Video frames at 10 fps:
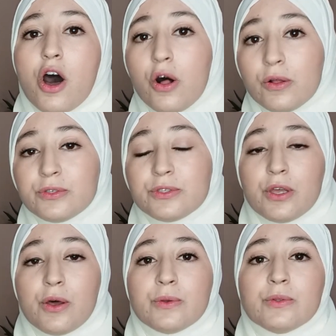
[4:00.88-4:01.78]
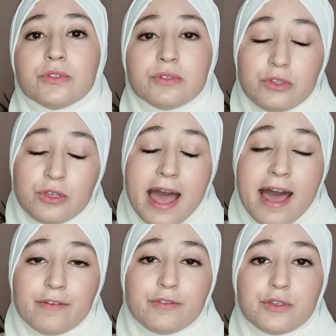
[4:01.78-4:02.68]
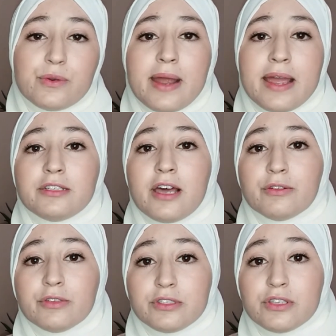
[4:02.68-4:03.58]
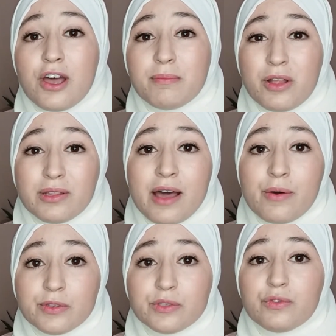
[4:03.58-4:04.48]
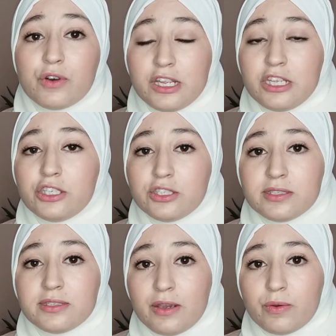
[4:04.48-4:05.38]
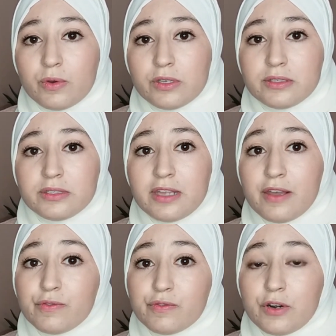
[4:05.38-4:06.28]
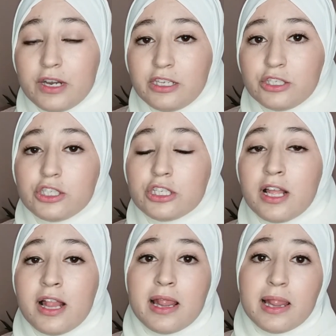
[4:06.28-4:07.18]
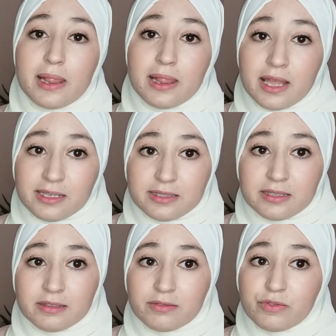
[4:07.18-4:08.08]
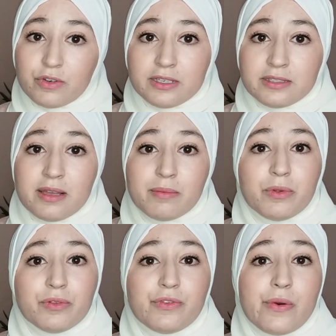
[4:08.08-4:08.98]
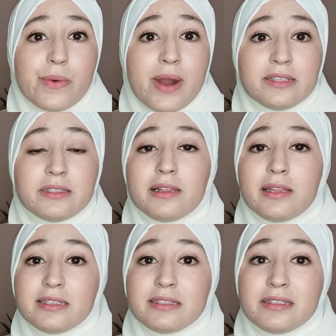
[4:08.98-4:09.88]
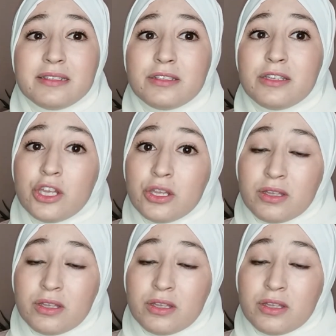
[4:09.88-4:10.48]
Also, you have to write down the time allowance for each sequence and for each lesson. For example, for a writing lesson,